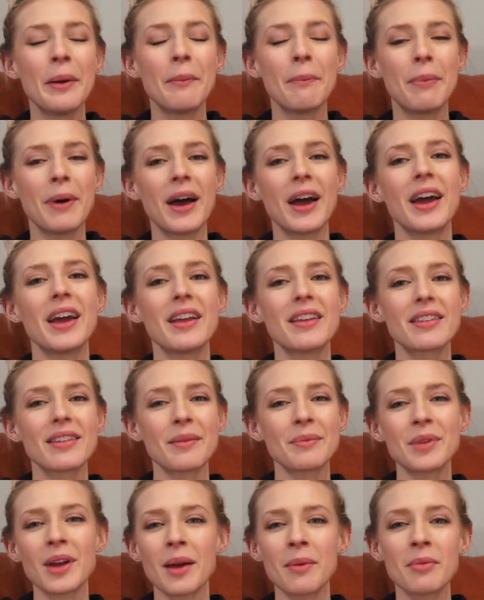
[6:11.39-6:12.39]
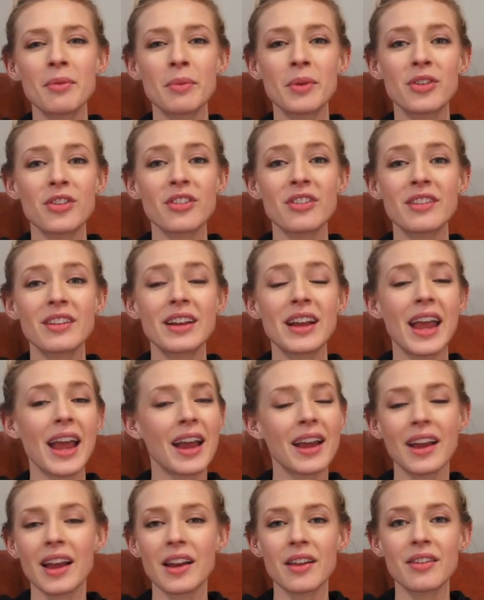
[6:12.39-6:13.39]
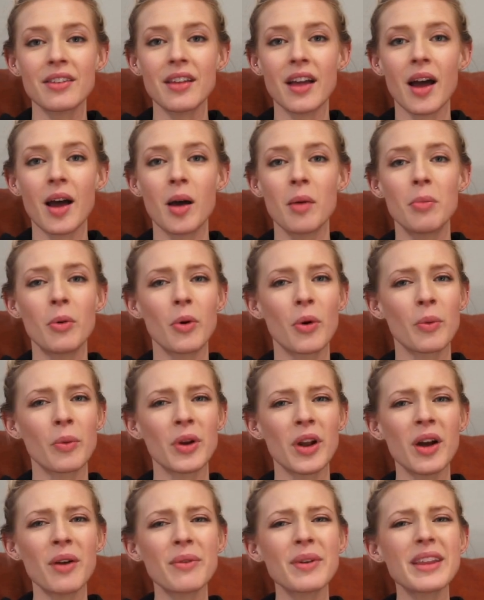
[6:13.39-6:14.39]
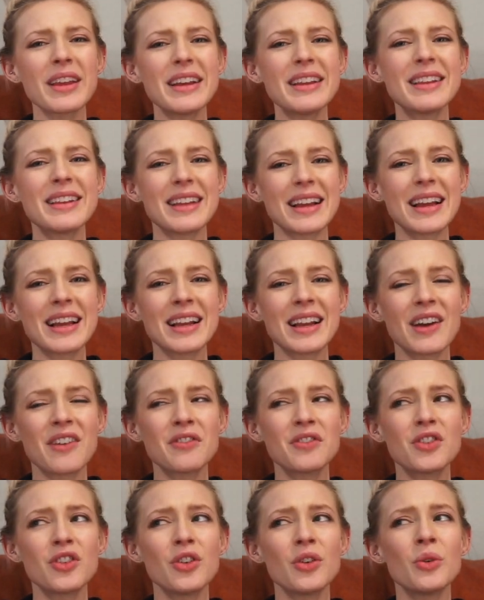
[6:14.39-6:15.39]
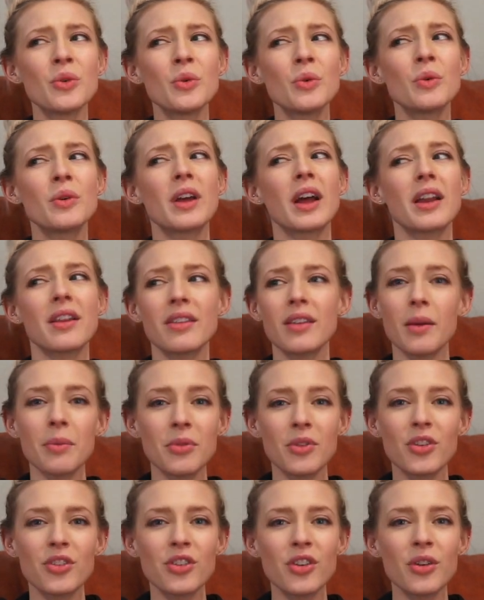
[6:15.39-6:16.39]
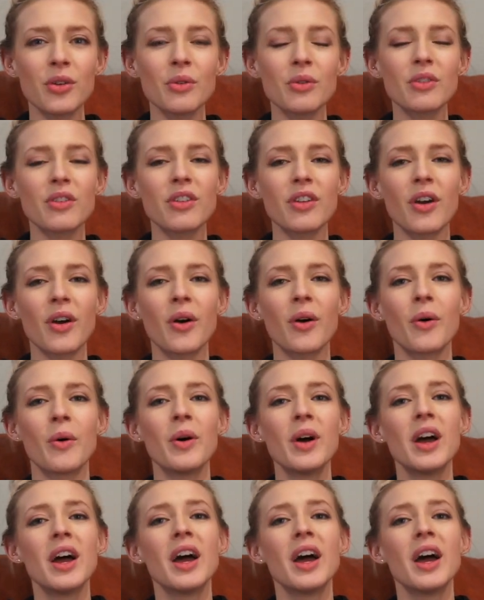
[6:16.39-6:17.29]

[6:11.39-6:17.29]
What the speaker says: but sometimes we just can't get a sub, or we're not really sick enough to get a substitute, so